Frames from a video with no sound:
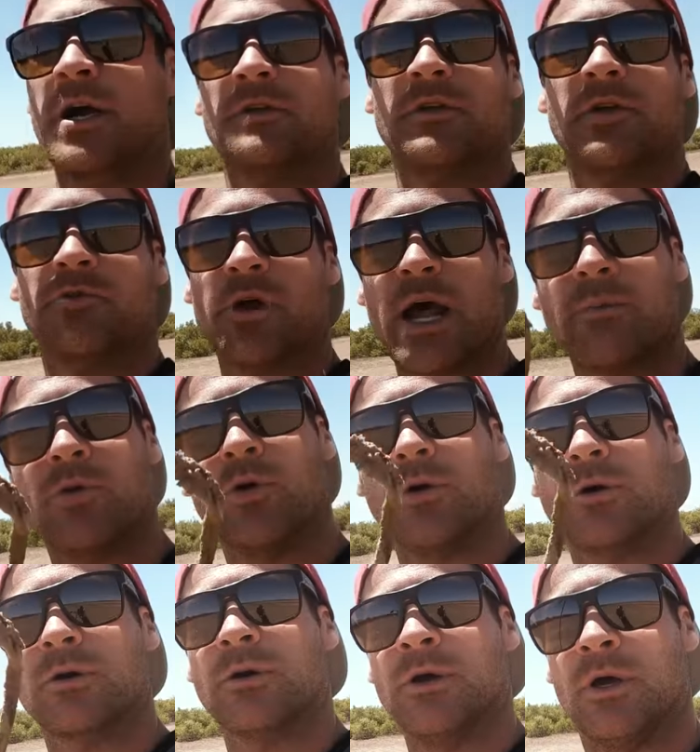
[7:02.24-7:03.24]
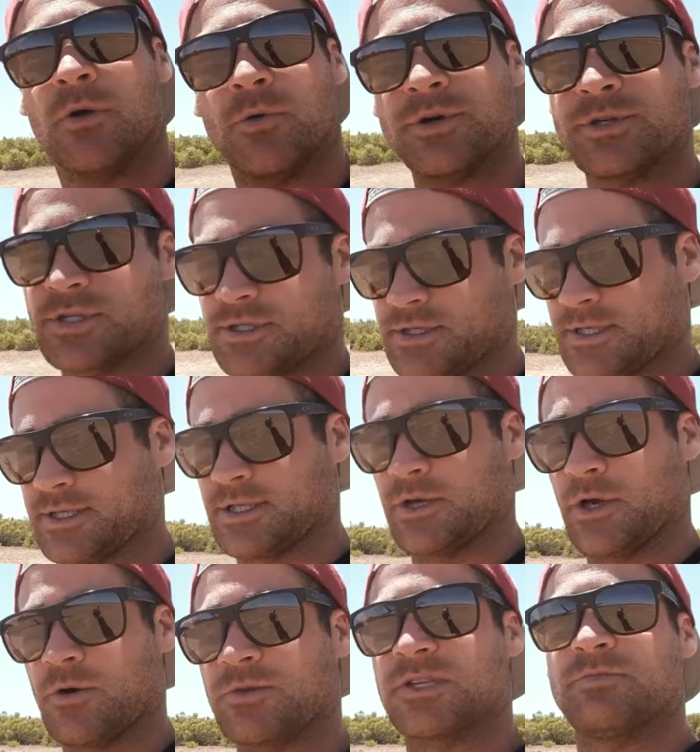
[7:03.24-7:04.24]
Got the crab hook, which is just an
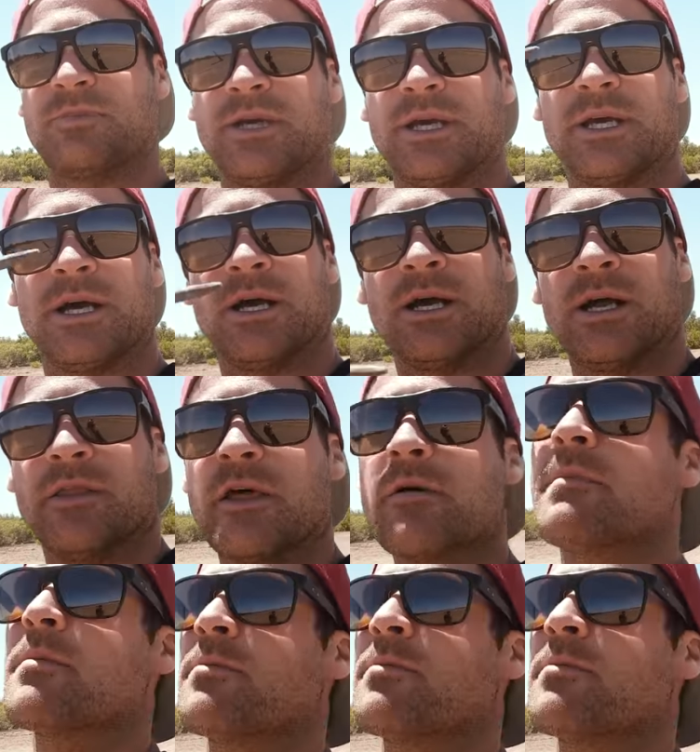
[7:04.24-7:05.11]
old spear that my